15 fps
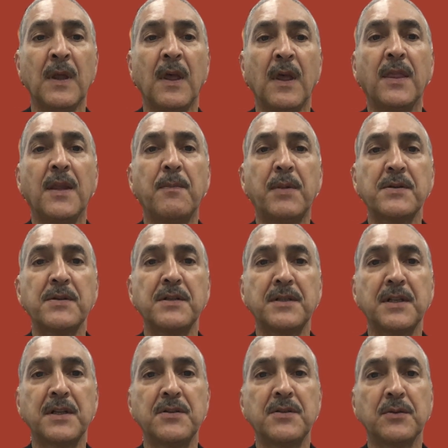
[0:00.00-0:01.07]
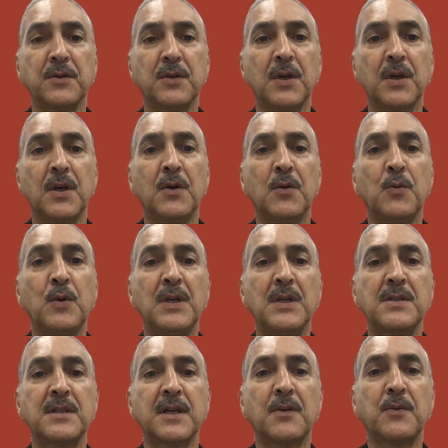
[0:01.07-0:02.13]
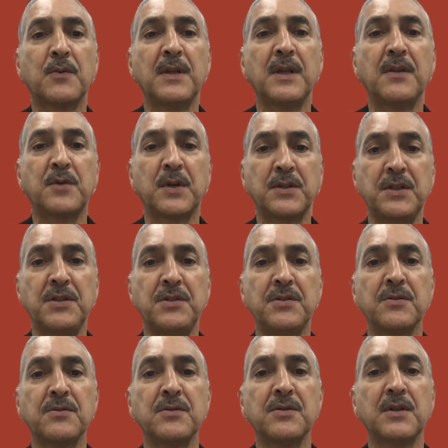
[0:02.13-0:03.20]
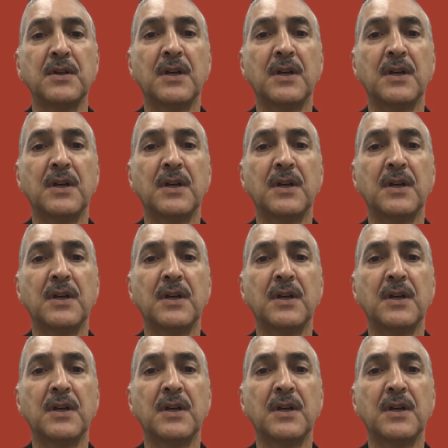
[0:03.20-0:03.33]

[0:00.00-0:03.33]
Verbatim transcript: The presentation will start with the traditions,